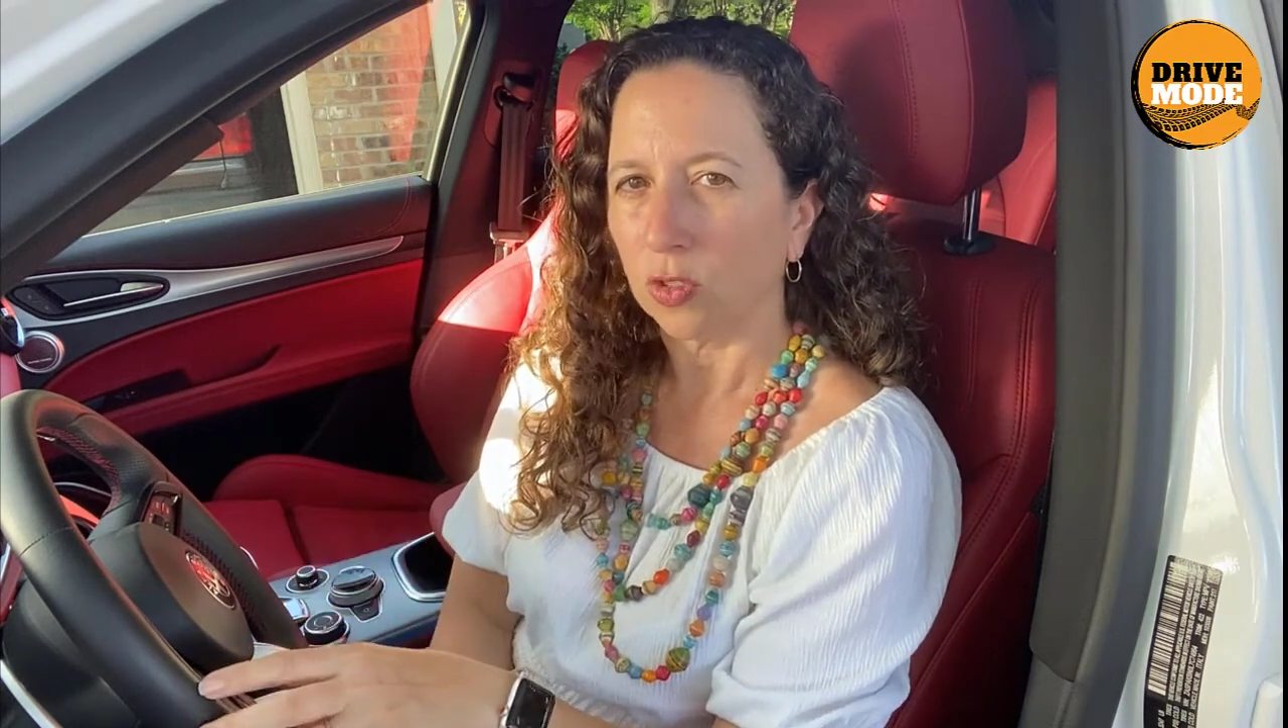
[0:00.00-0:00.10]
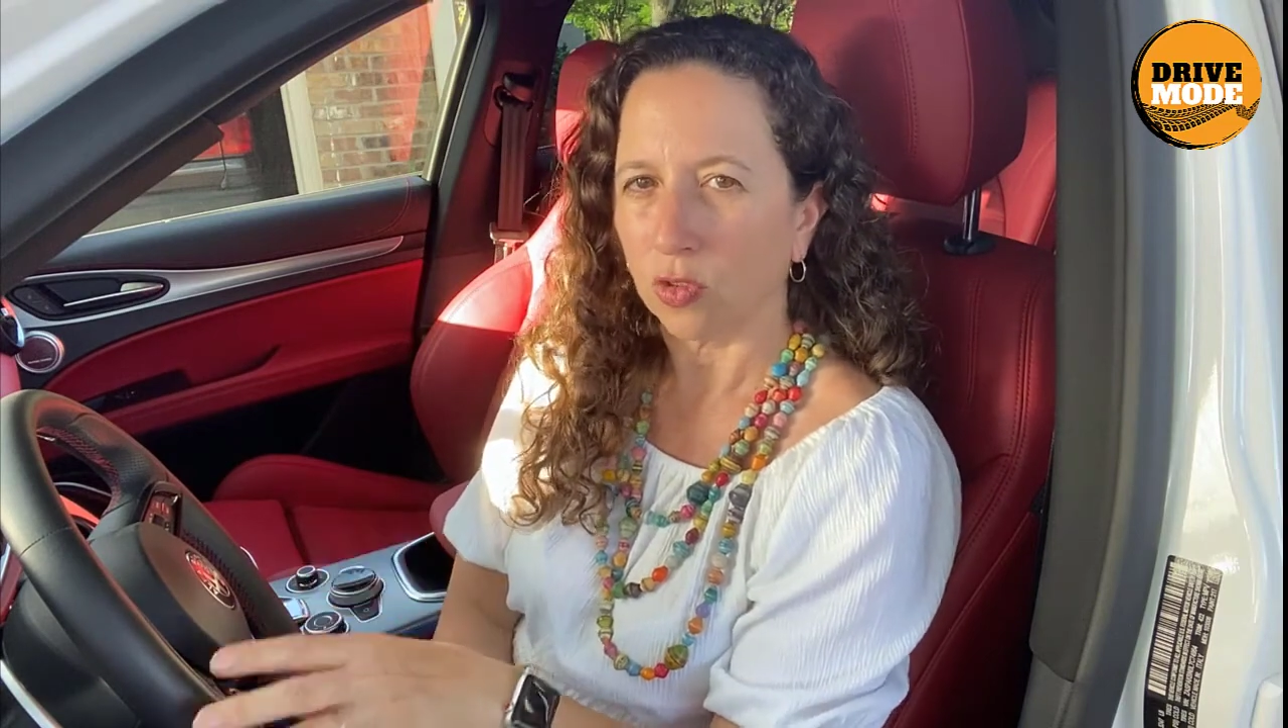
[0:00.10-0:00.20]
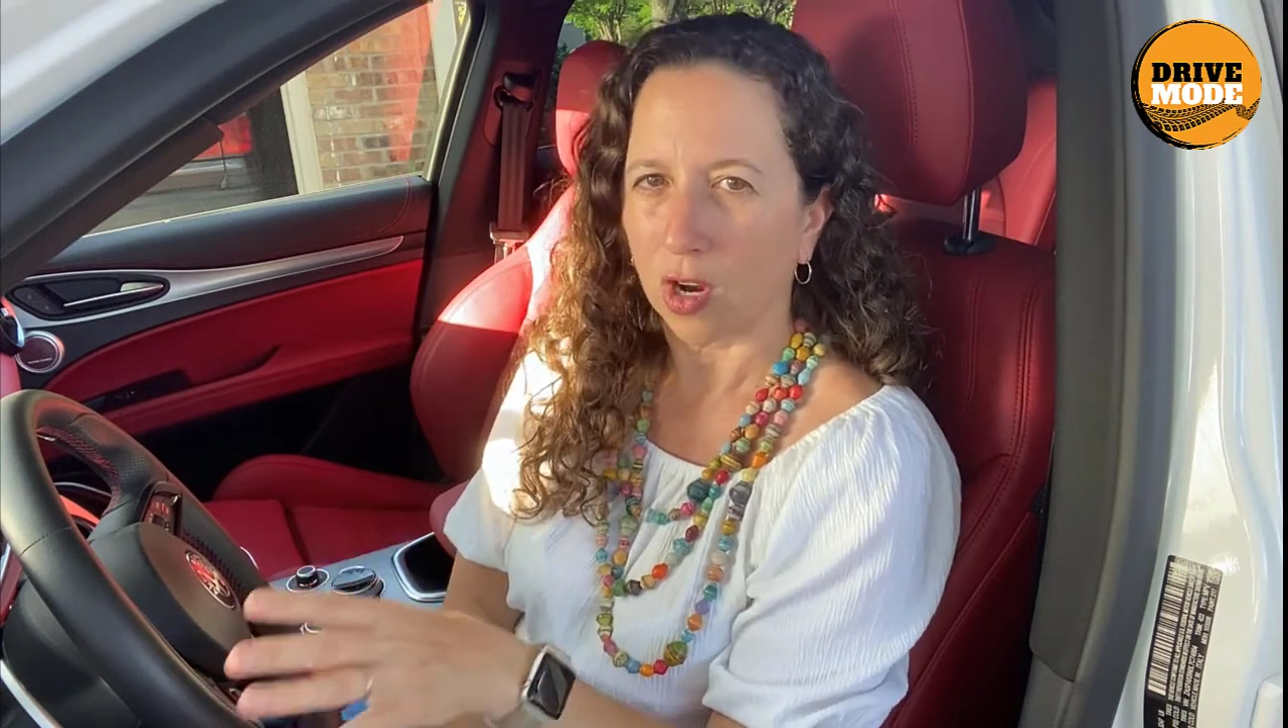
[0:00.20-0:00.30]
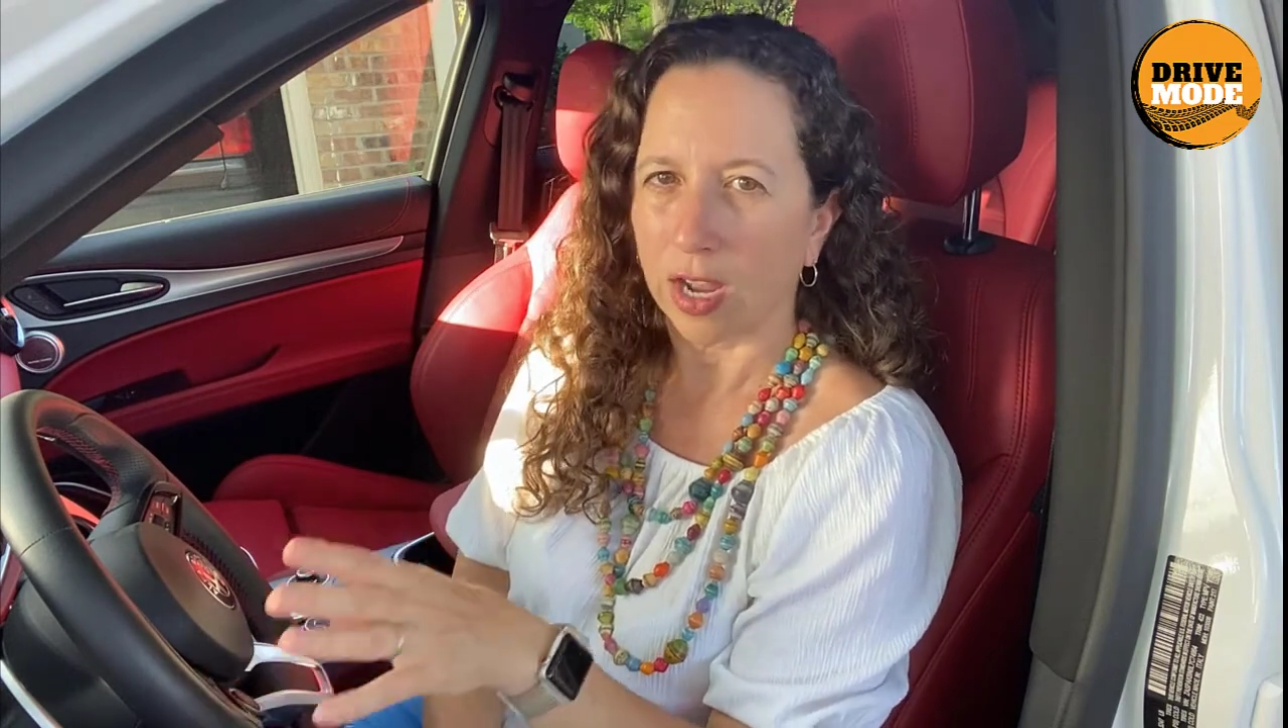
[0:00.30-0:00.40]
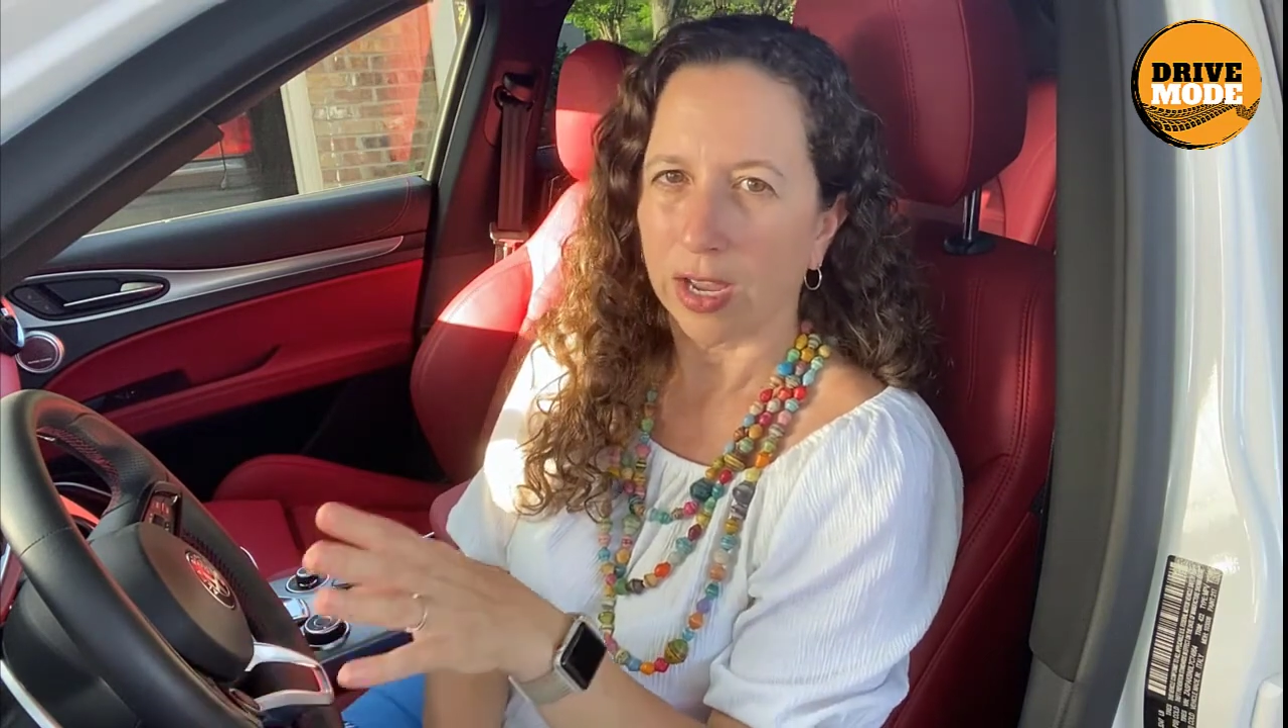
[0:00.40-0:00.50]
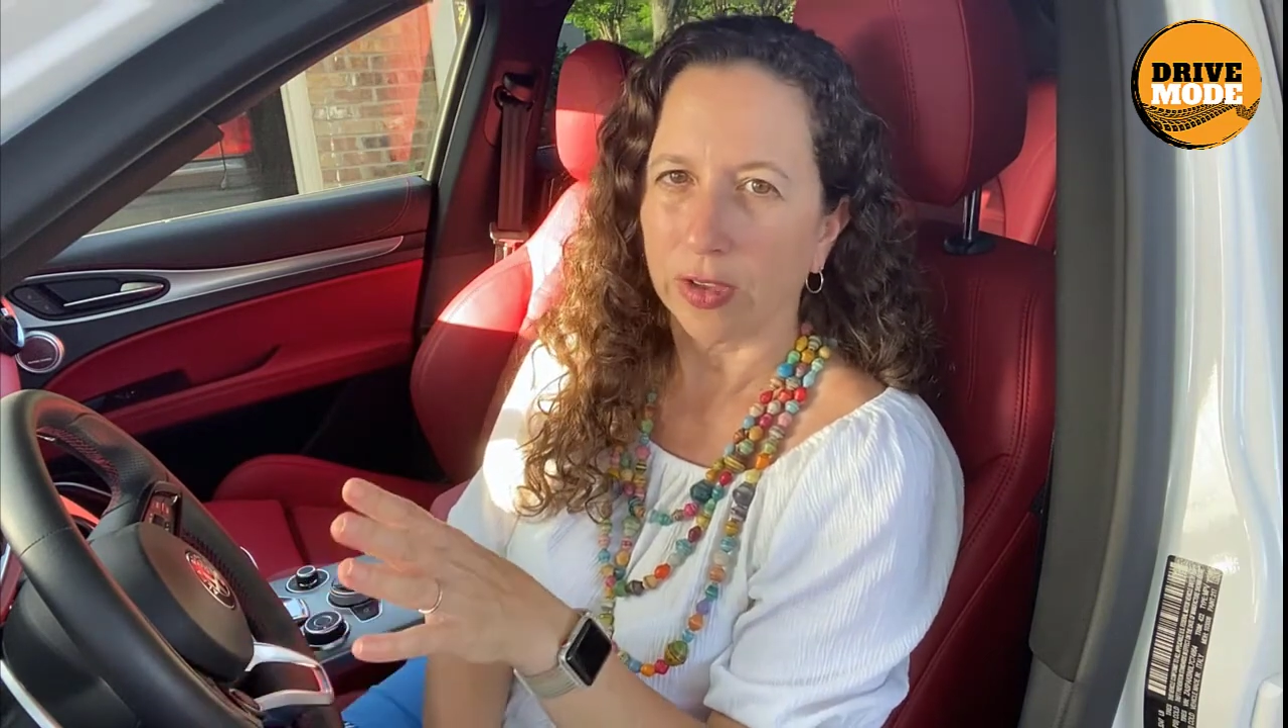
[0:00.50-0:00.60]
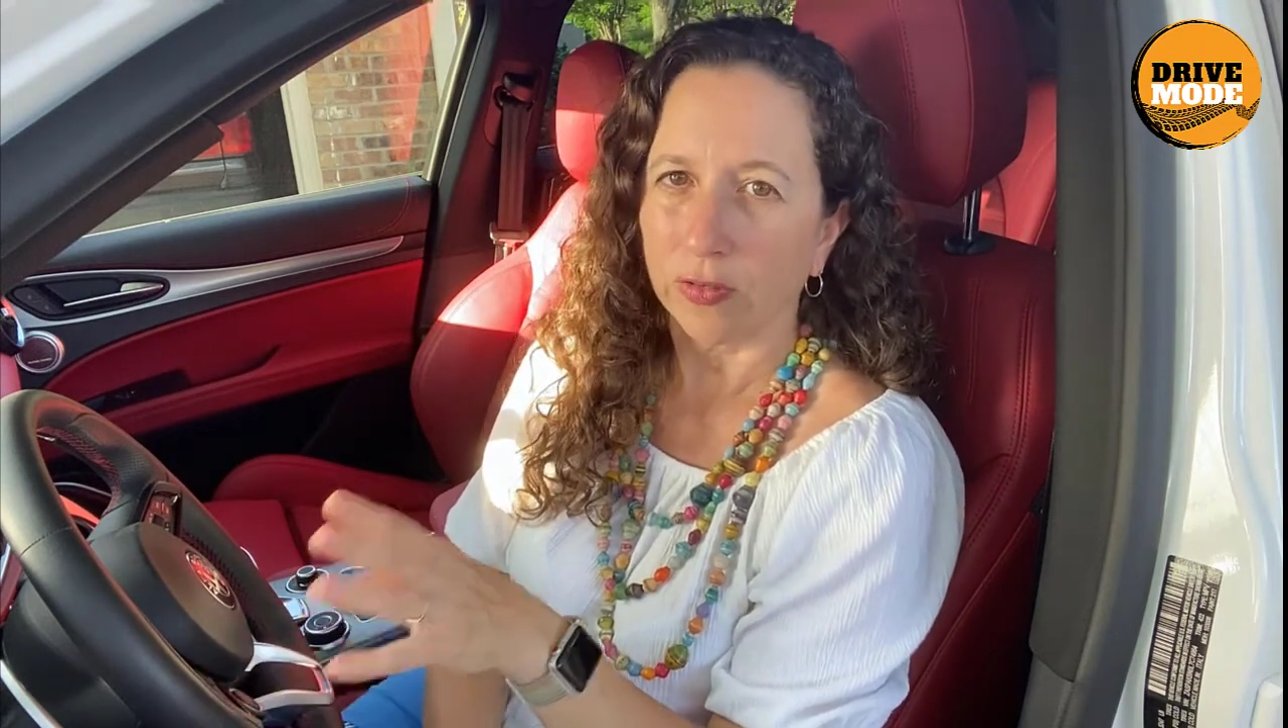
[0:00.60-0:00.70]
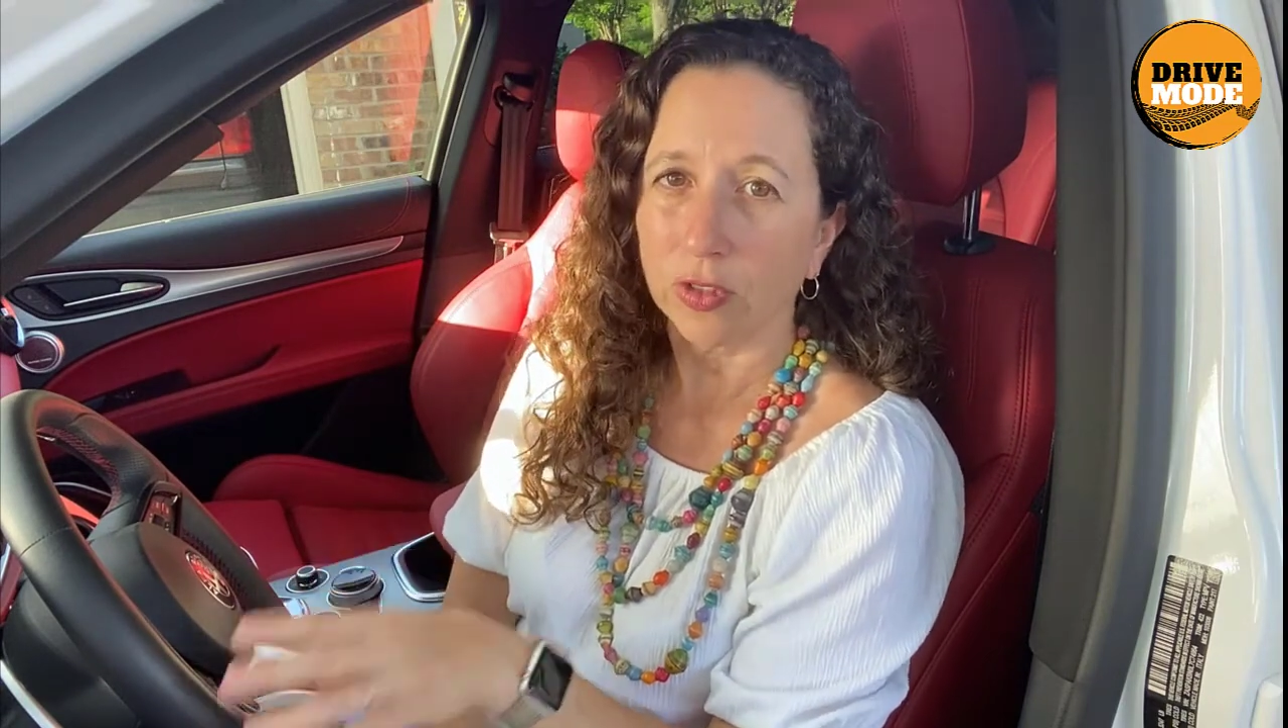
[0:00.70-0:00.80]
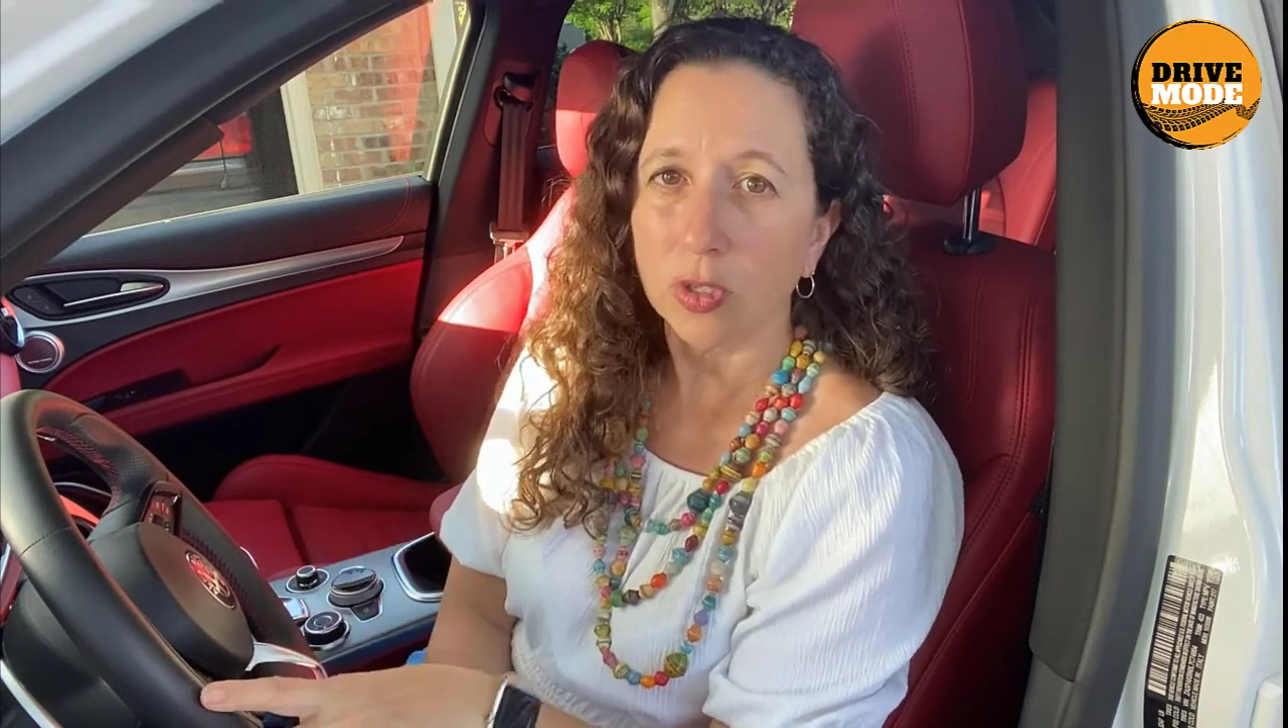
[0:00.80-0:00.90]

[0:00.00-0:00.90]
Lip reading: drive,